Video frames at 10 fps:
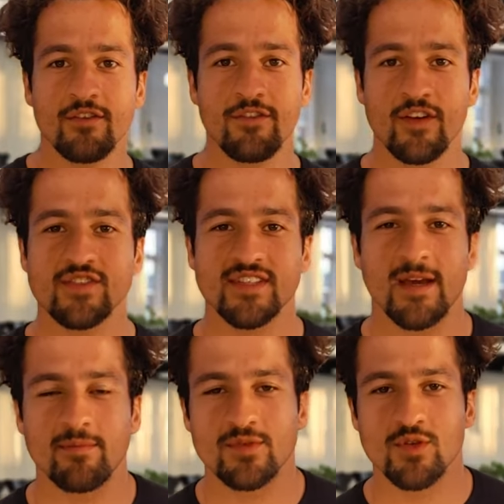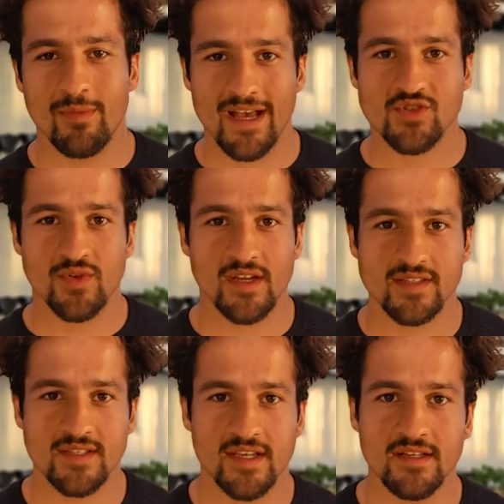First step to mastering a
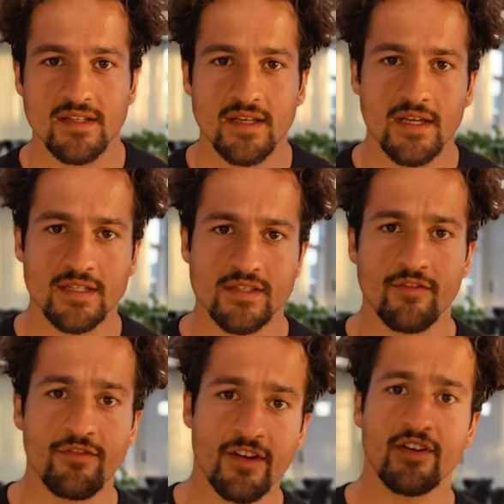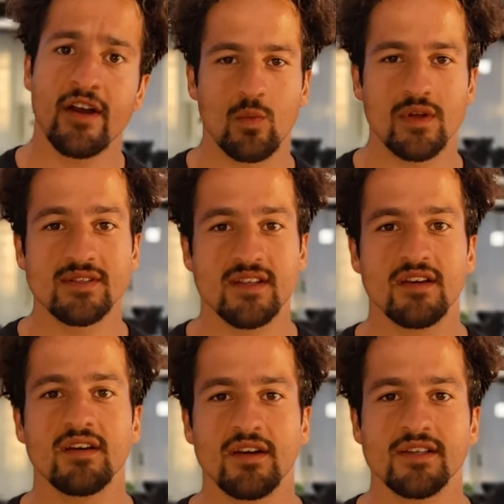skill is figure out what
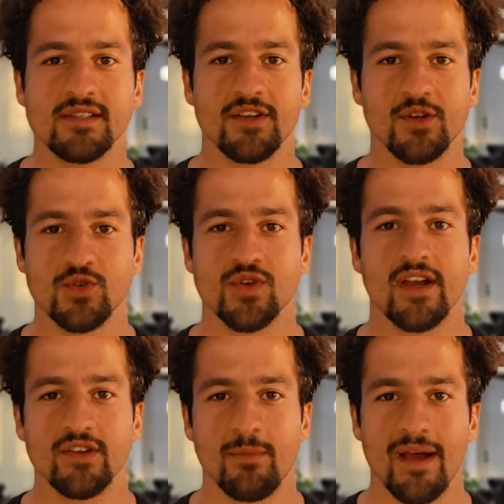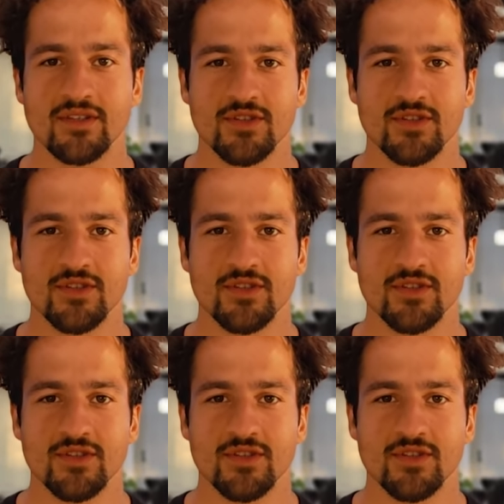skill it is that you're trying to master.